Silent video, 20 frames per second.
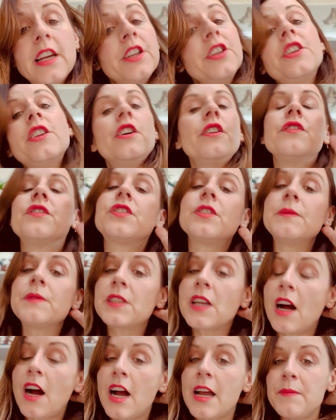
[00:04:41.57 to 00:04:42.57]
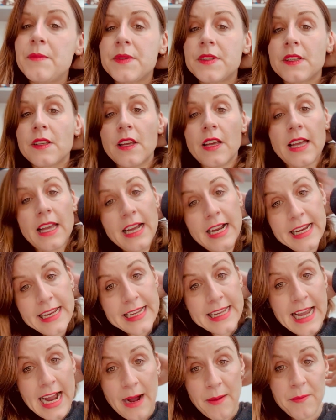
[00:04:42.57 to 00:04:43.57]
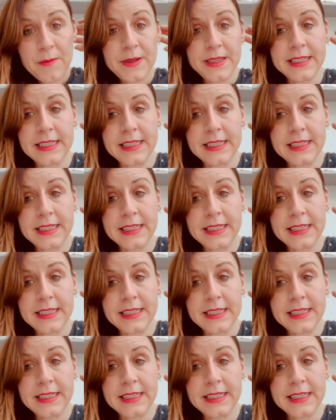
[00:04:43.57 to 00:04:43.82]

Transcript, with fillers: you know, sometimes it can be